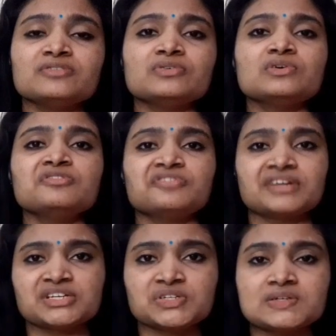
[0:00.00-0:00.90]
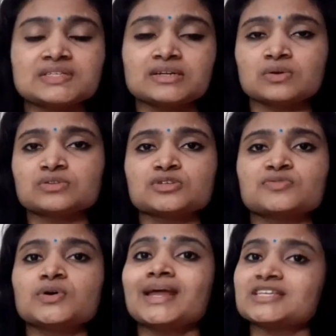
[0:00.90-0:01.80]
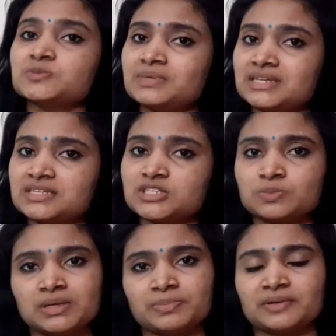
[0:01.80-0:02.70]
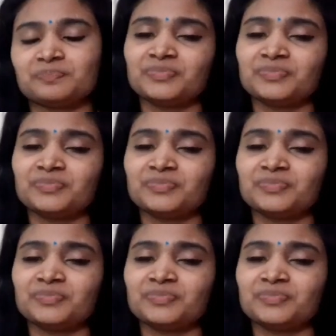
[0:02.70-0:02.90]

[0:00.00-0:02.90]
for freshers and also for experienced people.